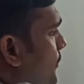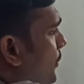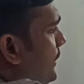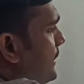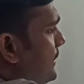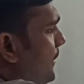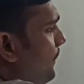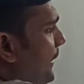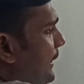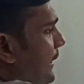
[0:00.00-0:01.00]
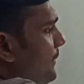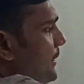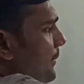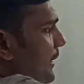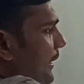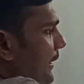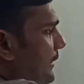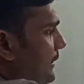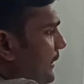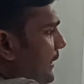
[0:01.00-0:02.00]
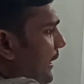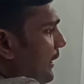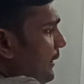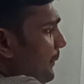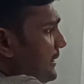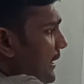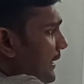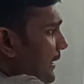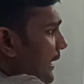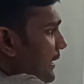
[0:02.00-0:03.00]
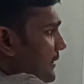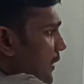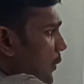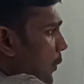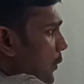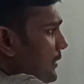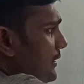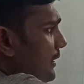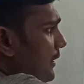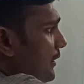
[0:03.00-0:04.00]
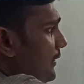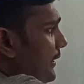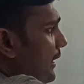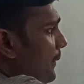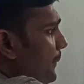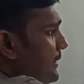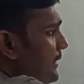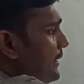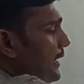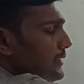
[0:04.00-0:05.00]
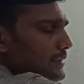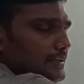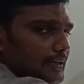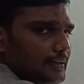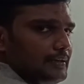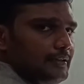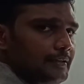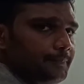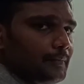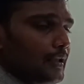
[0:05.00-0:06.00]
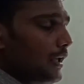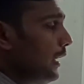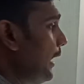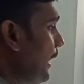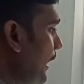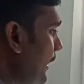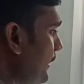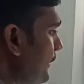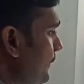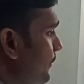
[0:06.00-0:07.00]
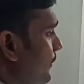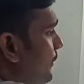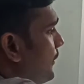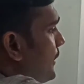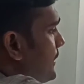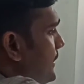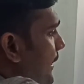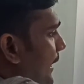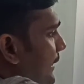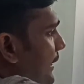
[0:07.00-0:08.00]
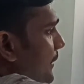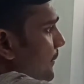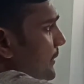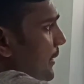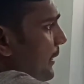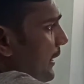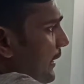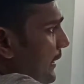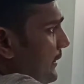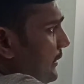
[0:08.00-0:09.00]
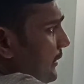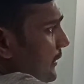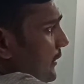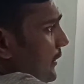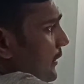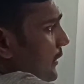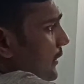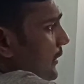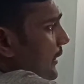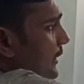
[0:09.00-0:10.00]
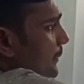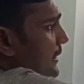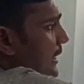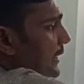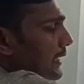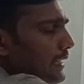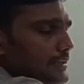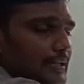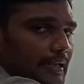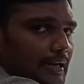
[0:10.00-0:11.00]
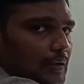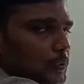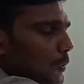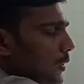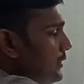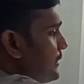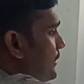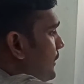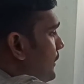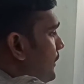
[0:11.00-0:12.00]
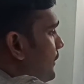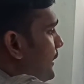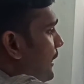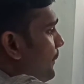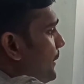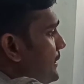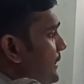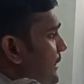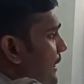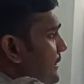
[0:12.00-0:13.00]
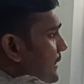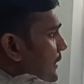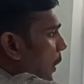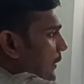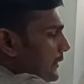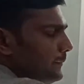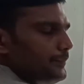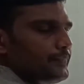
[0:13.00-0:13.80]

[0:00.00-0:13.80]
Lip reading: so this is the P-type semiconductor. Here the majority carriers are holes. They are represented as a circle. And this is the N-type semiconductor. Here the majority carriers are electrons. They are represented as a dot,